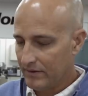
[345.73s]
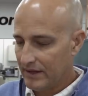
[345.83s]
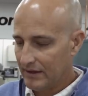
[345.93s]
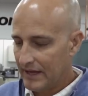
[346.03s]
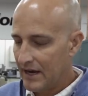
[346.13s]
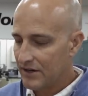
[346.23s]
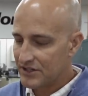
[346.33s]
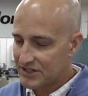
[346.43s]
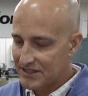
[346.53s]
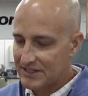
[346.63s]
The layer
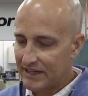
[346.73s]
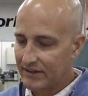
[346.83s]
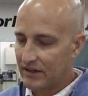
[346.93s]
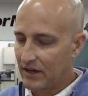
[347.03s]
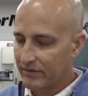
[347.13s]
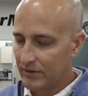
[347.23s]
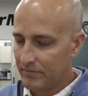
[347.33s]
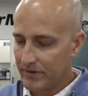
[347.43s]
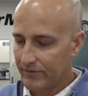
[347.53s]
just inside the cover, the